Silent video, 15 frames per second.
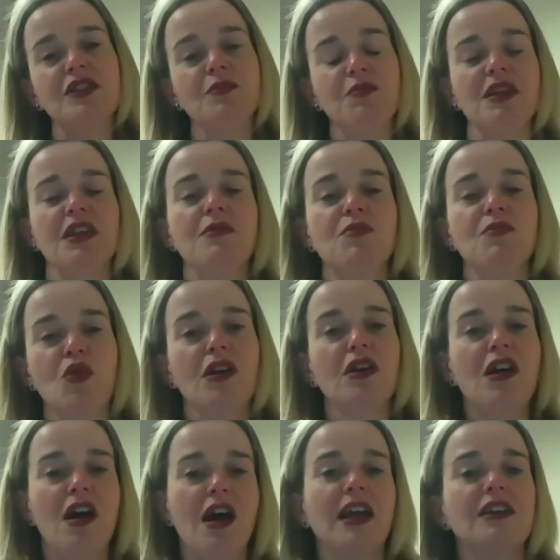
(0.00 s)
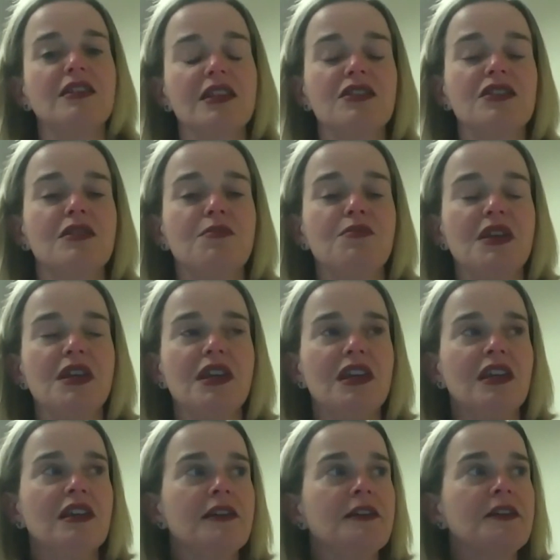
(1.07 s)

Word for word: to be more kind and to be